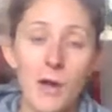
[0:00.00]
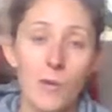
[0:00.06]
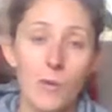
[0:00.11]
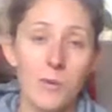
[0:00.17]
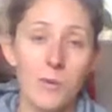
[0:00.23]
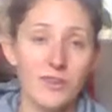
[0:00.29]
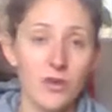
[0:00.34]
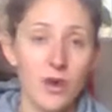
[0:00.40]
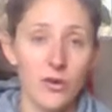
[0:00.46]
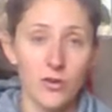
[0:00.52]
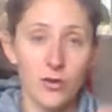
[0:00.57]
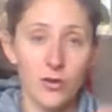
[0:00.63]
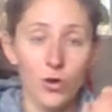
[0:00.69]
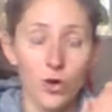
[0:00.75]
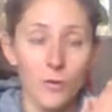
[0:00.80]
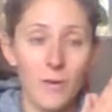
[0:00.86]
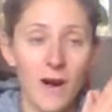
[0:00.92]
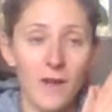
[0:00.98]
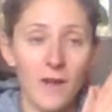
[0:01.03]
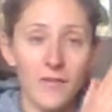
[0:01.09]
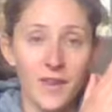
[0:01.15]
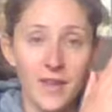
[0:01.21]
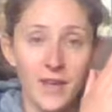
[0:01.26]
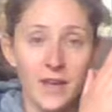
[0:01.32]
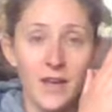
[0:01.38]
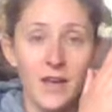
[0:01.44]
where we start to talk about
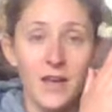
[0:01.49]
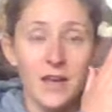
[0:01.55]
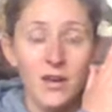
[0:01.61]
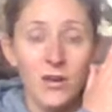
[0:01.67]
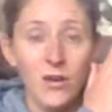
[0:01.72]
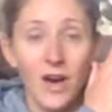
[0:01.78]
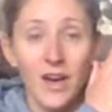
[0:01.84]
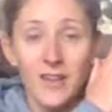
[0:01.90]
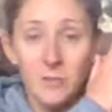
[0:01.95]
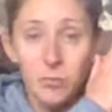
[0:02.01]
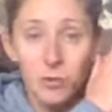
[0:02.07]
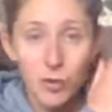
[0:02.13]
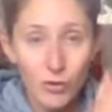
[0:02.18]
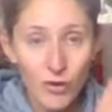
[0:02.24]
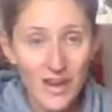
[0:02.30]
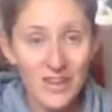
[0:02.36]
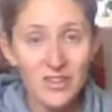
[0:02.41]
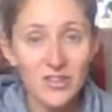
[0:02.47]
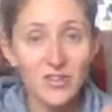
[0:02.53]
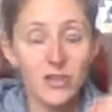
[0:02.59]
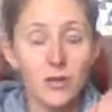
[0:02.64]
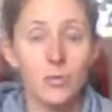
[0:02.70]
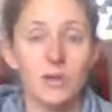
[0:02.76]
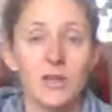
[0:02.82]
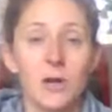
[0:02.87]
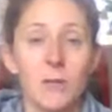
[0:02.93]
the nice progressions
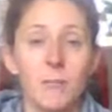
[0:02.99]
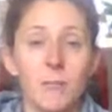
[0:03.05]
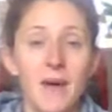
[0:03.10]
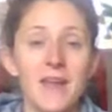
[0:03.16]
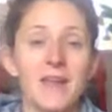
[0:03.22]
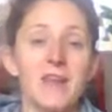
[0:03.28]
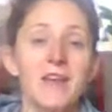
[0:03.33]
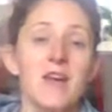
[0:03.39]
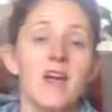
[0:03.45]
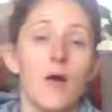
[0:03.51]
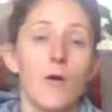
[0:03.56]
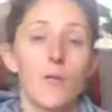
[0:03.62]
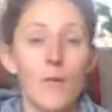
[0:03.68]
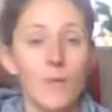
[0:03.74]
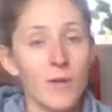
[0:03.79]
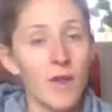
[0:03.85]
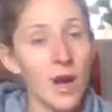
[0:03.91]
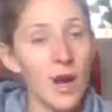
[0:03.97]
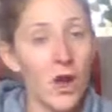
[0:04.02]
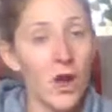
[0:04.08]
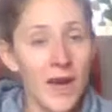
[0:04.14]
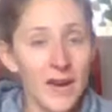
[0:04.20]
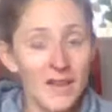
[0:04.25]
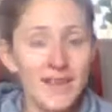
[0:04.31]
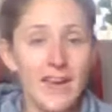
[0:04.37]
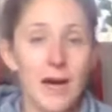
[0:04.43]
that we can make from that
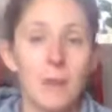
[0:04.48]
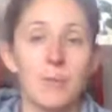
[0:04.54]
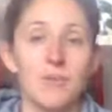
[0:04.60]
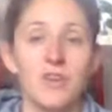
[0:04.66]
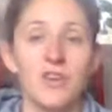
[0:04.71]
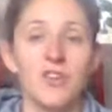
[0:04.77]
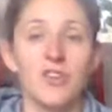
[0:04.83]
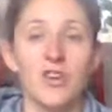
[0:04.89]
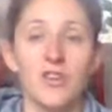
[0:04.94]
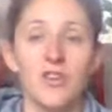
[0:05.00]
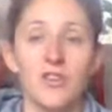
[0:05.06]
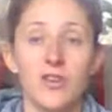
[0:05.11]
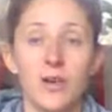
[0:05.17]
lying down position.